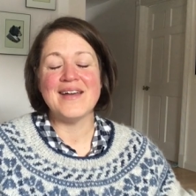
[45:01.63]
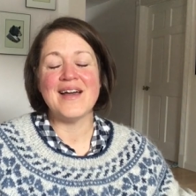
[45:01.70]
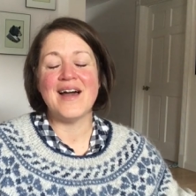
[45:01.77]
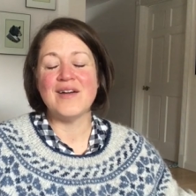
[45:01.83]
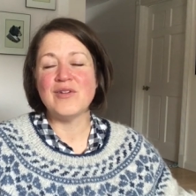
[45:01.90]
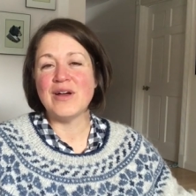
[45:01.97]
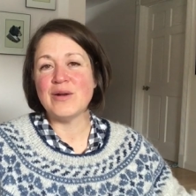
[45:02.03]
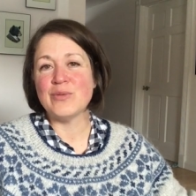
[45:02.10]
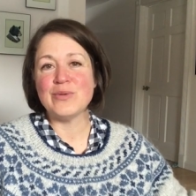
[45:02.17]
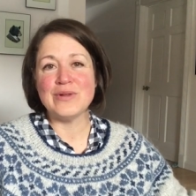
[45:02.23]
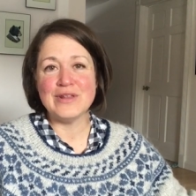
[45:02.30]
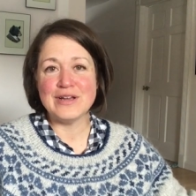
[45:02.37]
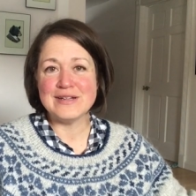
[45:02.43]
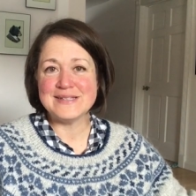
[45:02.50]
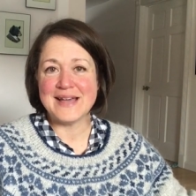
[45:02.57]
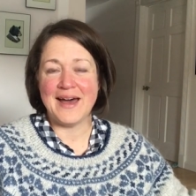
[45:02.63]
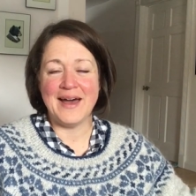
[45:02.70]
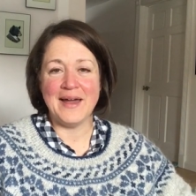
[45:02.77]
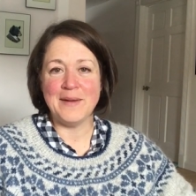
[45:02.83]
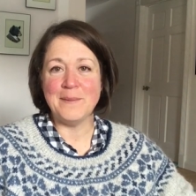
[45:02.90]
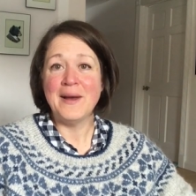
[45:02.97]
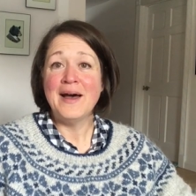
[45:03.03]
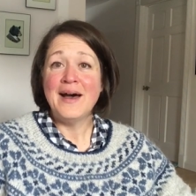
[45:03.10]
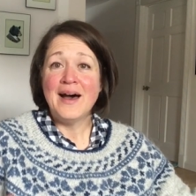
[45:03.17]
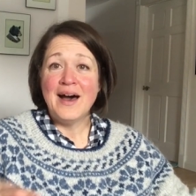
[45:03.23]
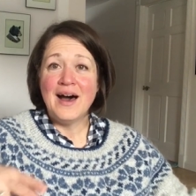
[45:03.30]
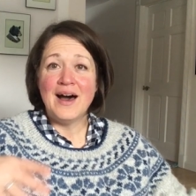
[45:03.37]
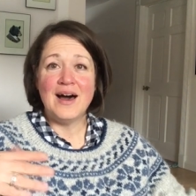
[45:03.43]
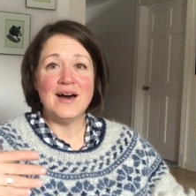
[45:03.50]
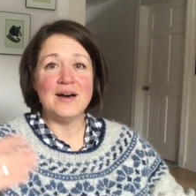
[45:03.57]
I've had a really good time.
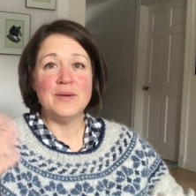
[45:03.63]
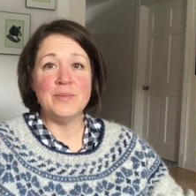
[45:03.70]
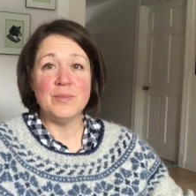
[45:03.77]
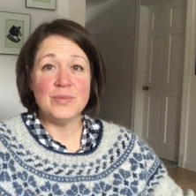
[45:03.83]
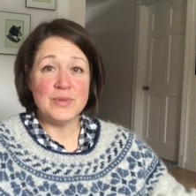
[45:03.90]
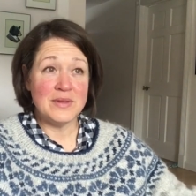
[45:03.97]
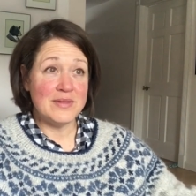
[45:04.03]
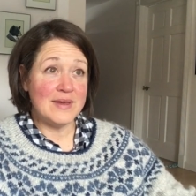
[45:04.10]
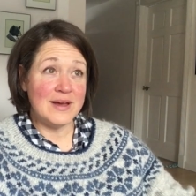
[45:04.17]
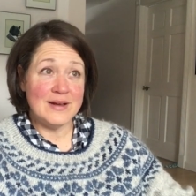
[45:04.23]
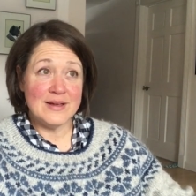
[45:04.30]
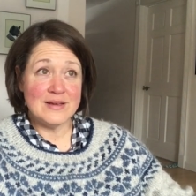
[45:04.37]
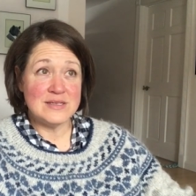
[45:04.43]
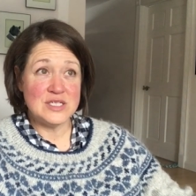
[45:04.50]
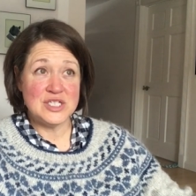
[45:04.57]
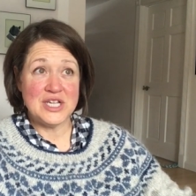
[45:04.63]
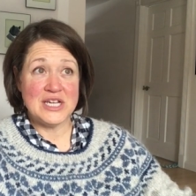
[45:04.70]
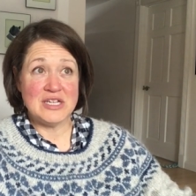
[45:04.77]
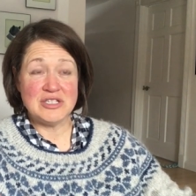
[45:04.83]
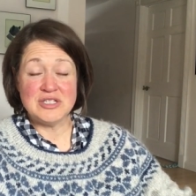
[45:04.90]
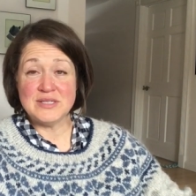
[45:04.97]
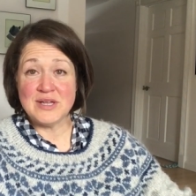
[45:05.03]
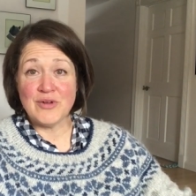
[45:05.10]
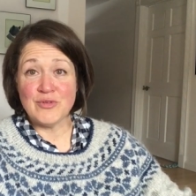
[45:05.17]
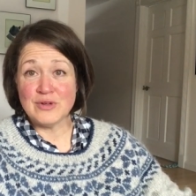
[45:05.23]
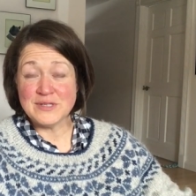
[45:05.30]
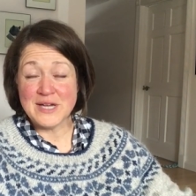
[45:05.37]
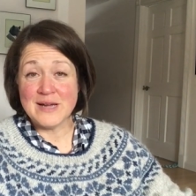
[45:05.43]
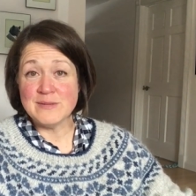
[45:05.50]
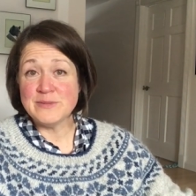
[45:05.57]
The lighting has changed several
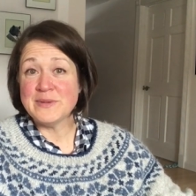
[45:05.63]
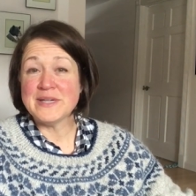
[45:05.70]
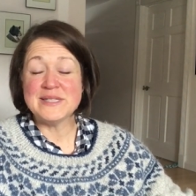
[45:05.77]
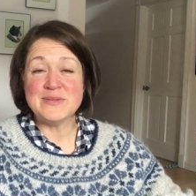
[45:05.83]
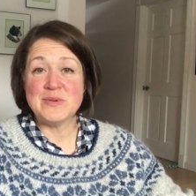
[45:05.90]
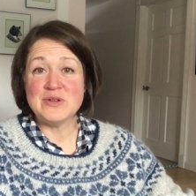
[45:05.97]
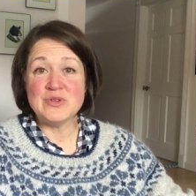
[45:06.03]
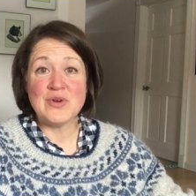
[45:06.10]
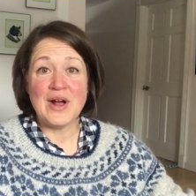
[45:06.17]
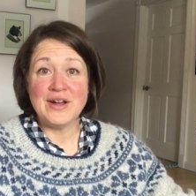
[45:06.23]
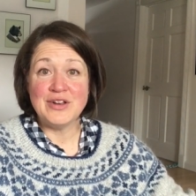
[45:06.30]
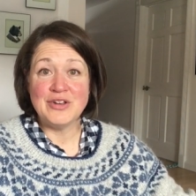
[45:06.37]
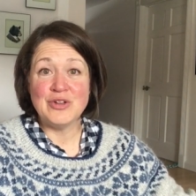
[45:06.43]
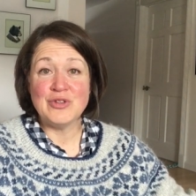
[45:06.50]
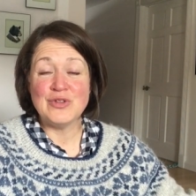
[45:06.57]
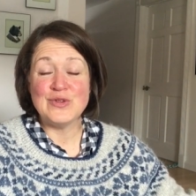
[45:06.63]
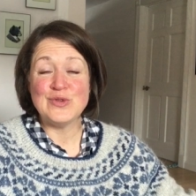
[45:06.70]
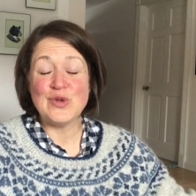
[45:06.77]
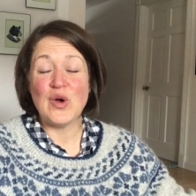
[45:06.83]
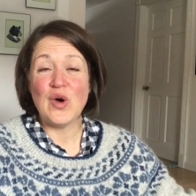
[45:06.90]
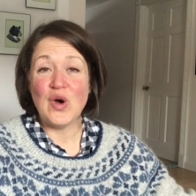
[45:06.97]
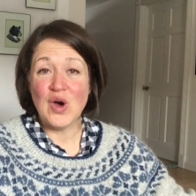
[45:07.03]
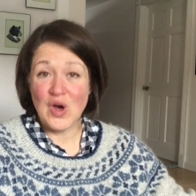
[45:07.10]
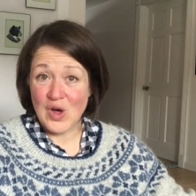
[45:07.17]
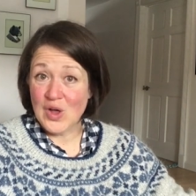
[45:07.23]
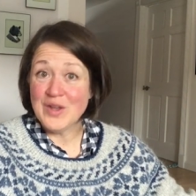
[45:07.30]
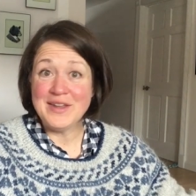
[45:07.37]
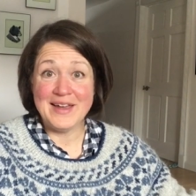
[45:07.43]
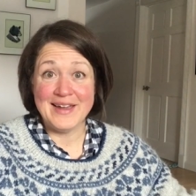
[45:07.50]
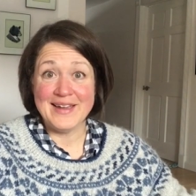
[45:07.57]
times because I've been trying to do this all
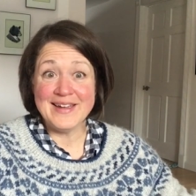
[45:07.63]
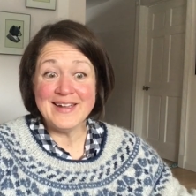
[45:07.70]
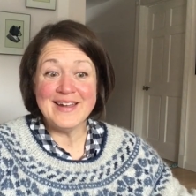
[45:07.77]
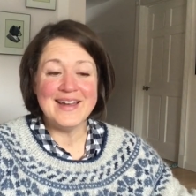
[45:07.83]
day.